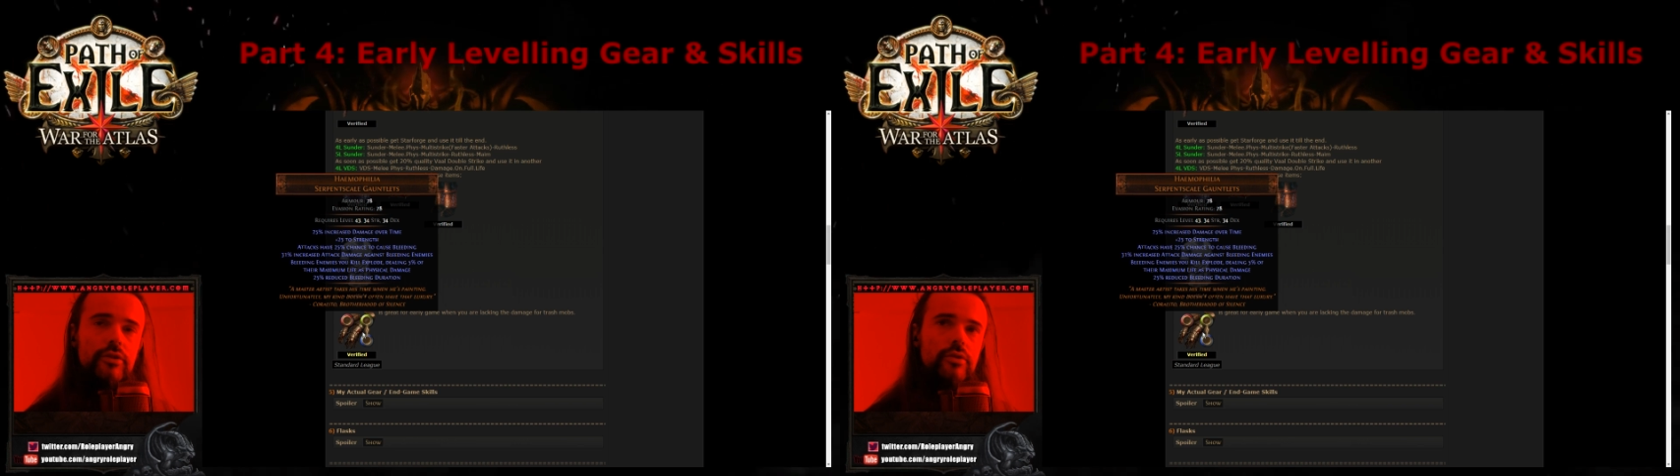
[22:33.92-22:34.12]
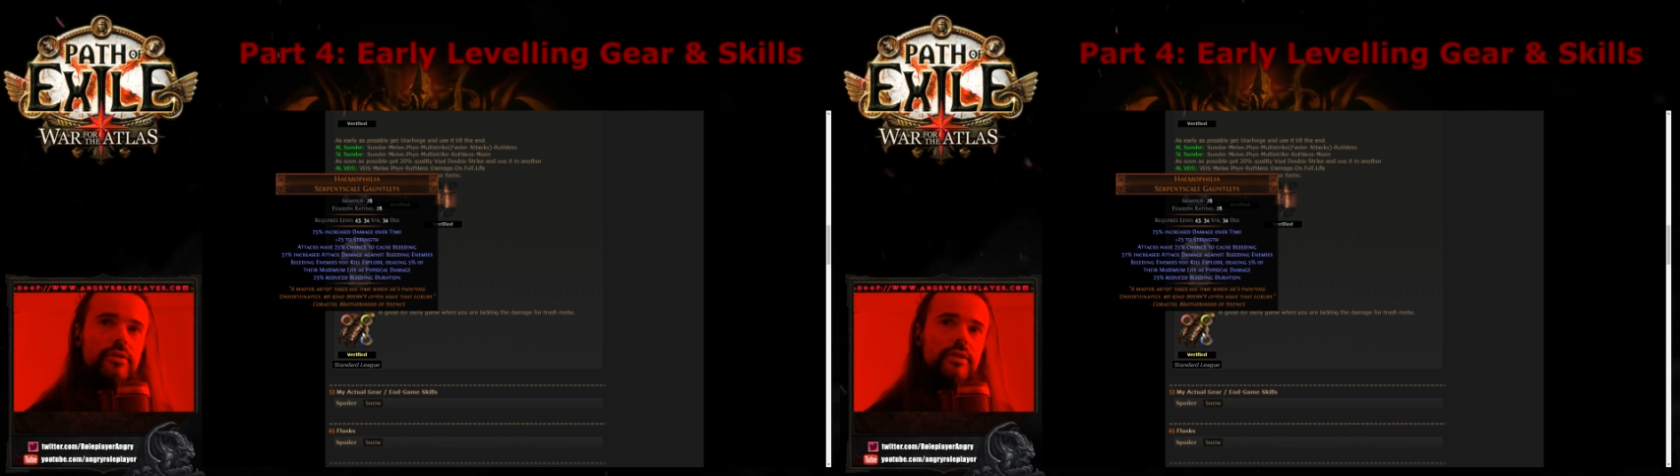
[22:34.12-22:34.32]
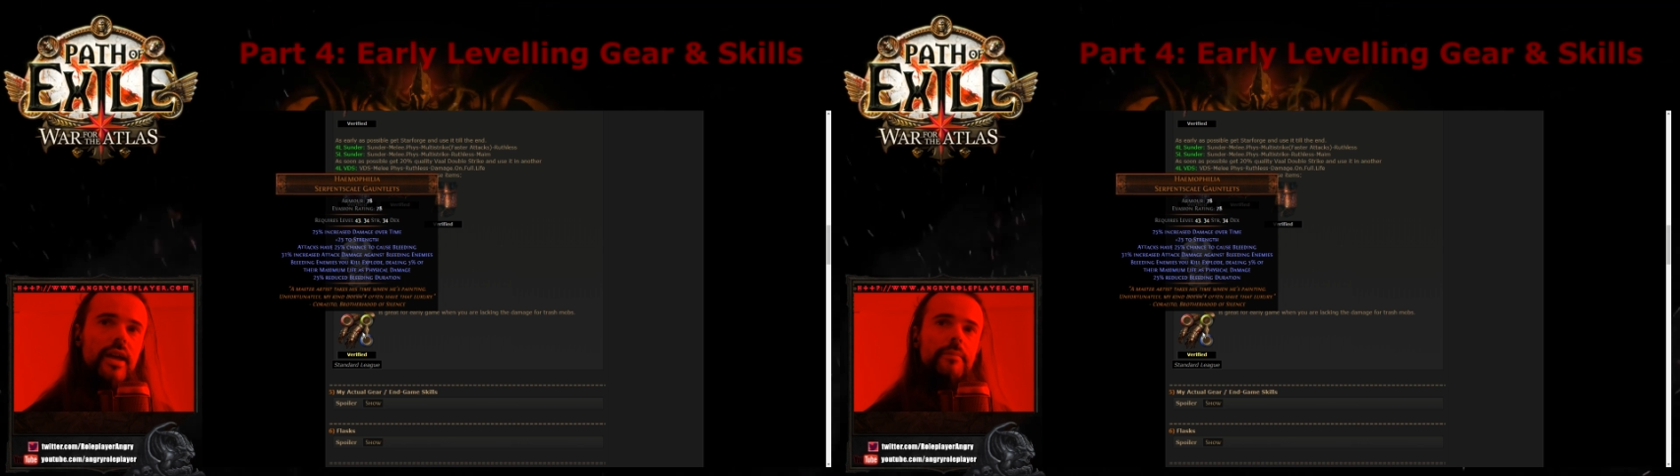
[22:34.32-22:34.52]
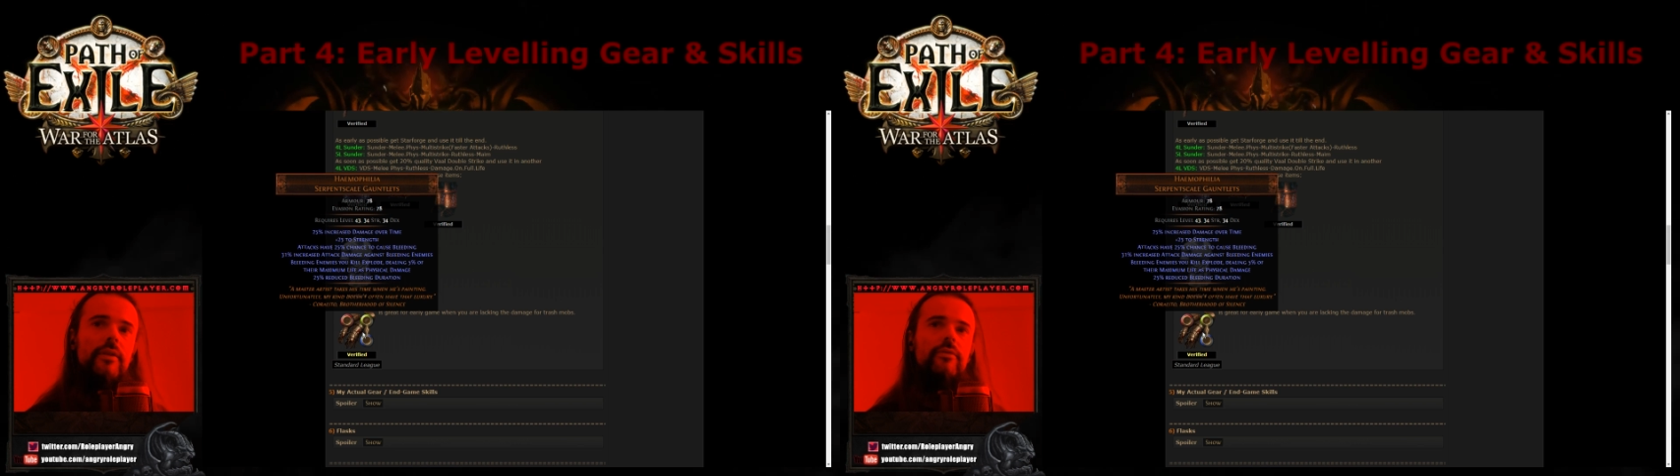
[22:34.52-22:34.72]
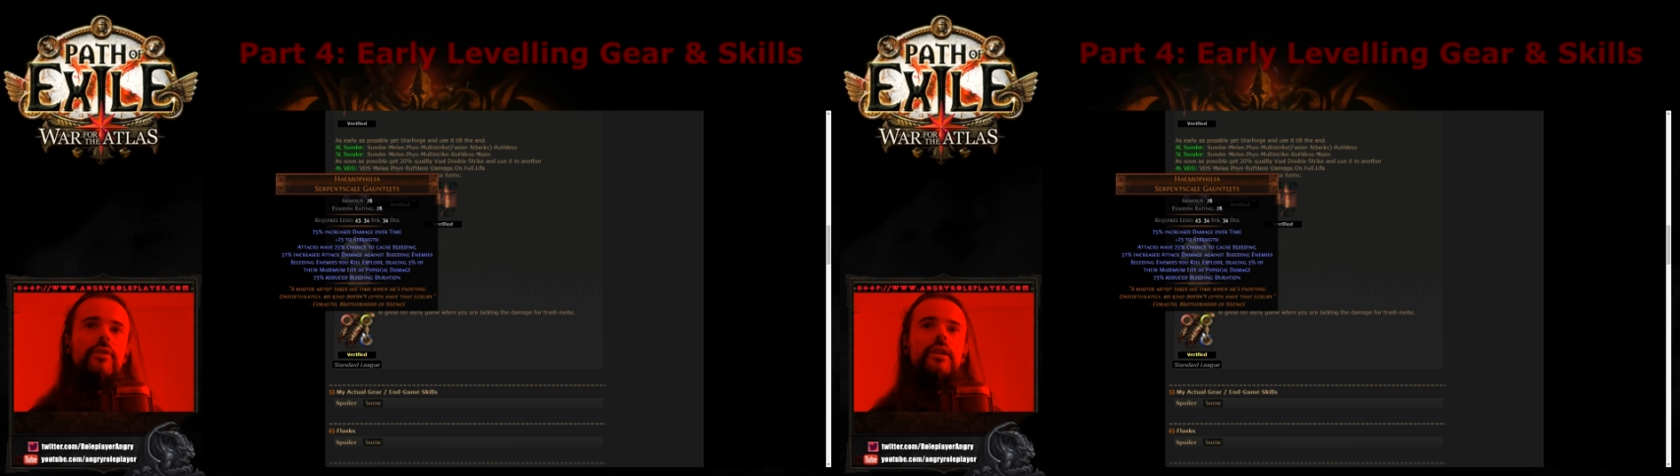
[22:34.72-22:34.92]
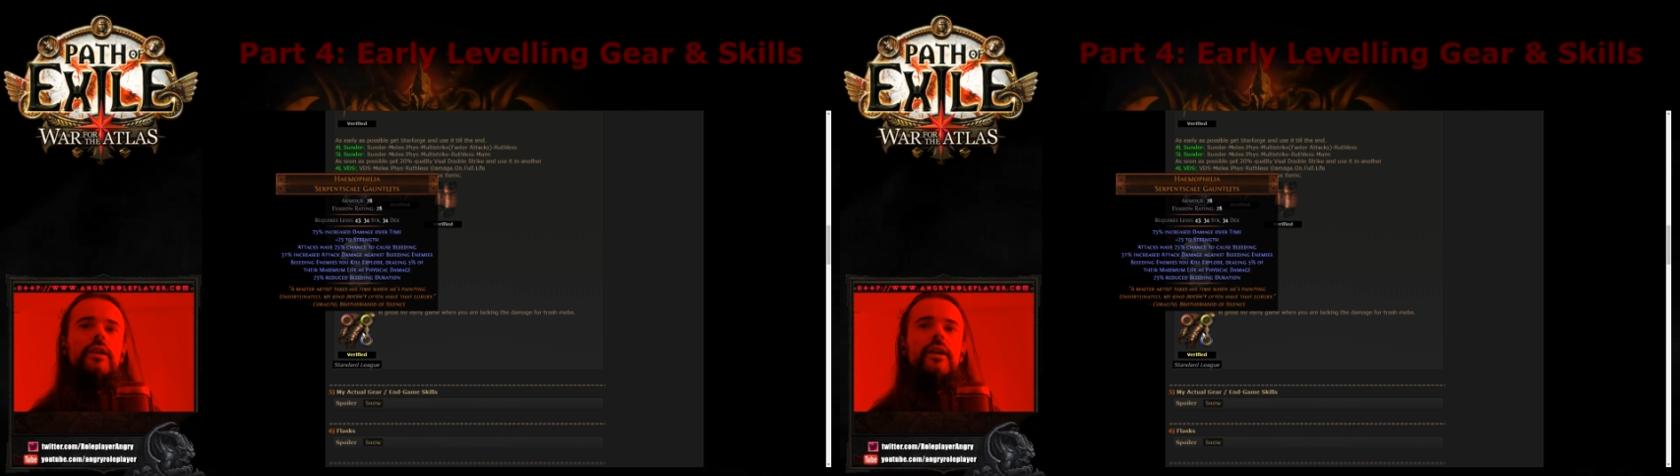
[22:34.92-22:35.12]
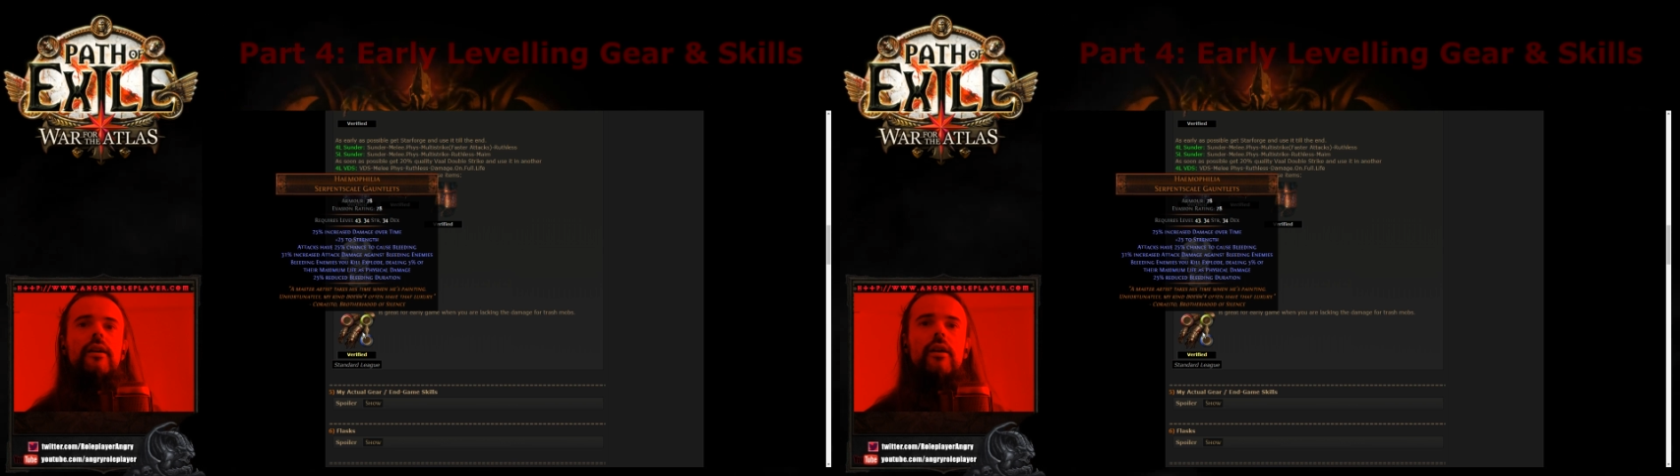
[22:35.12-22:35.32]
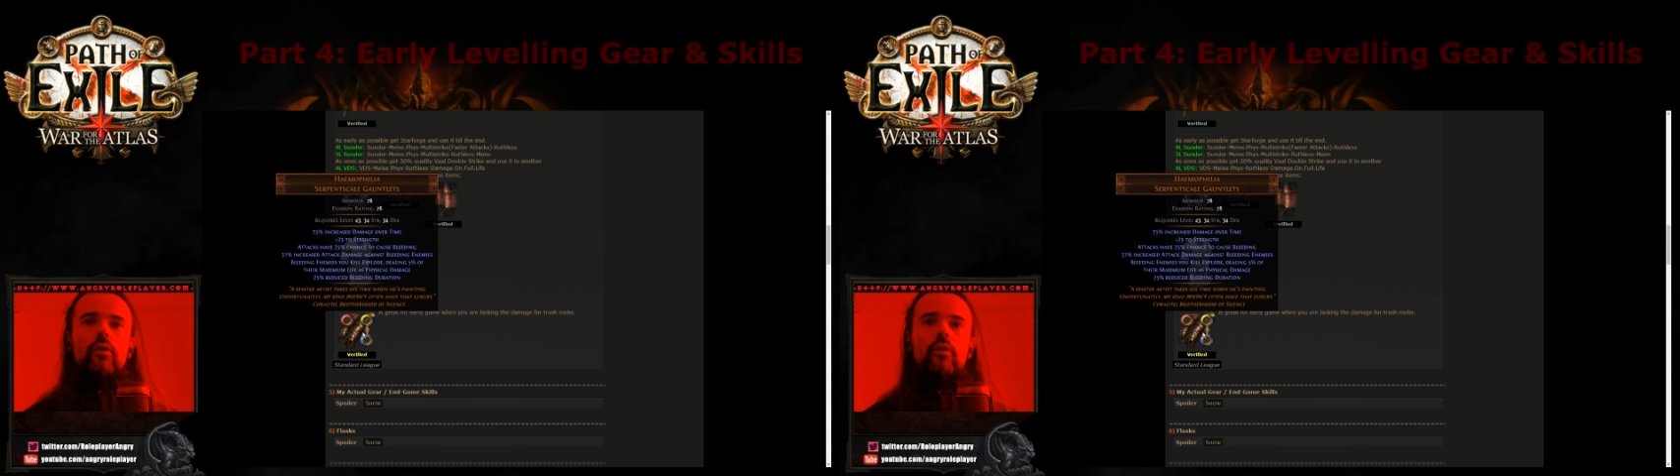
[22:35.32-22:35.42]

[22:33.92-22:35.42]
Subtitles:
to use Hemophilia